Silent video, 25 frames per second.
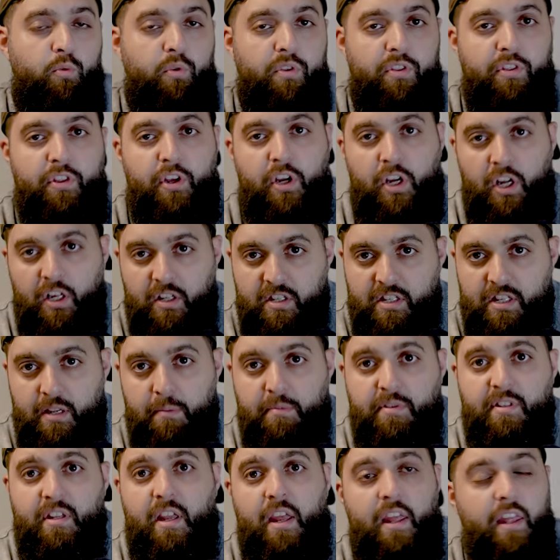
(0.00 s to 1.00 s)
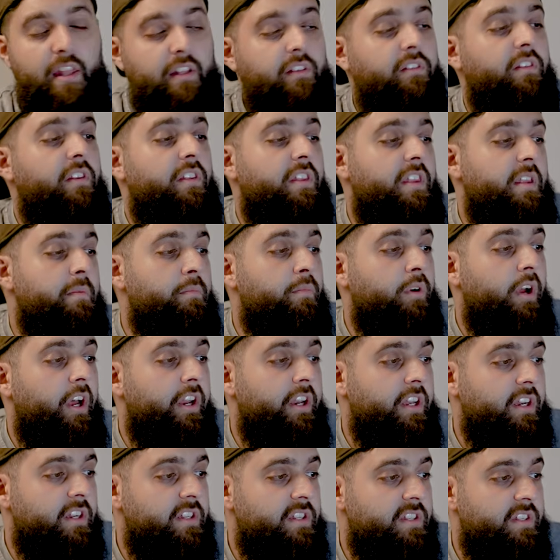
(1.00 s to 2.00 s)
with the concepts and the
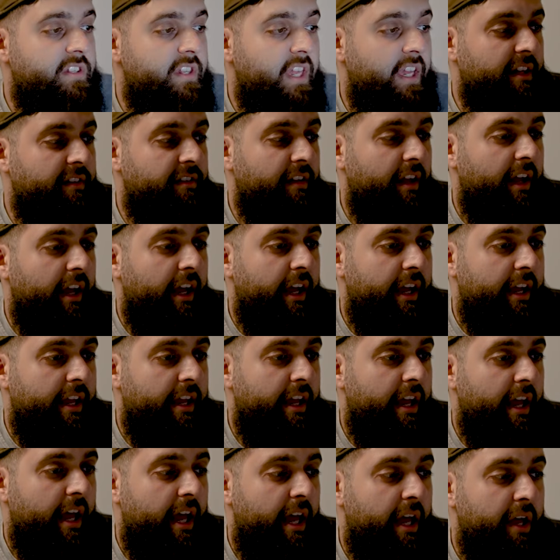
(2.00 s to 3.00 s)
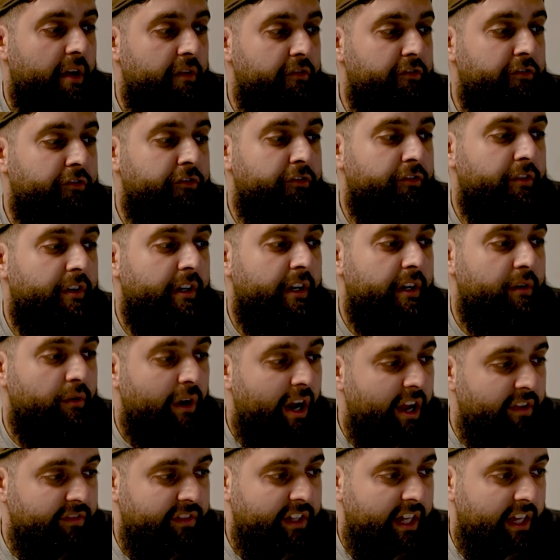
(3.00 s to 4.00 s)
products that I have
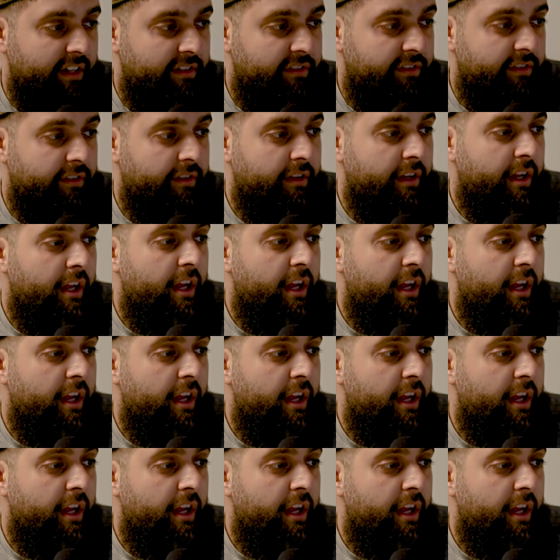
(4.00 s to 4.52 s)
arrived at.